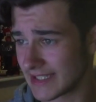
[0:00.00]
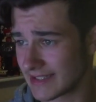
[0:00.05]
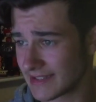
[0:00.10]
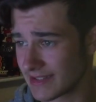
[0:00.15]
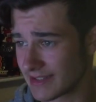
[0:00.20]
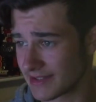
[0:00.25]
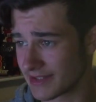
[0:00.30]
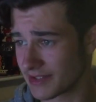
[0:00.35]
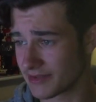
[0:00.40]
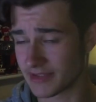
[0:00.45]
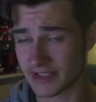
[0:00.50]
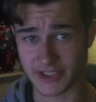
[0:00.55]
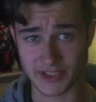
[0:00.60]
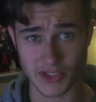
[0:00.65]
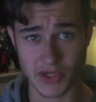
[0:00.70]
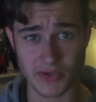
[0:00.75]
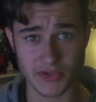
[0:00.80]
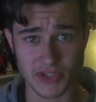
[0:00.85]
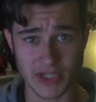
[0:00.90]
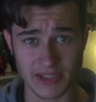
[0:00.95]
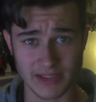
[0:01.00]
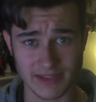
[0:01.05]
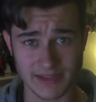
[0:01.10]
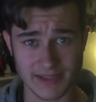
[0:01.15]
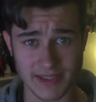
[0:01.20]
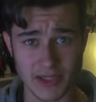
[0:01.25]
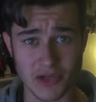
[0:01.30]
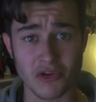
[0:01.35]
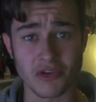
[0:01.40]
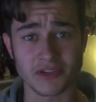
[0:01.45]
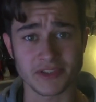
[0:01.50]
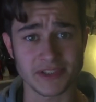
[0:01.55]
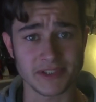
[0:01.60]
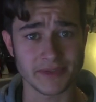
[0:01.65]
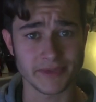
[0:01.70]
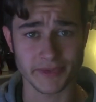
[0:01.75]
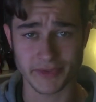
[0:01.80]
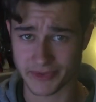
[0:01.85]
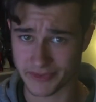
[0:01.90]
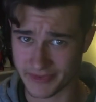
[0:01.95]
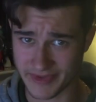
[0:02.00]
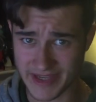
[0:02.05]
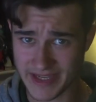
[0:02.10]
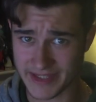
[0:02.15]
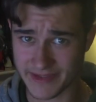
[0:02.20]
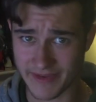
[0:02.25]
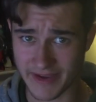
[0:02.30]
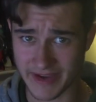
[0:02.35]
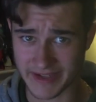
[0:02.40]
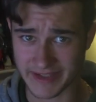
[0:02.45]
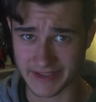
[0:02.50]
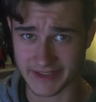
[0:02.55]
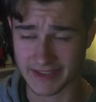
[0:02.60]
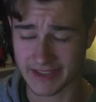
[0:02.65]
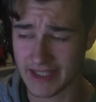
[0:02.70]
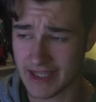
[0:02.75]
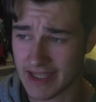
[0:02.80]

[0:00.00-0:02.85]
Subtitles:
that there is no jealousy coursing through these veins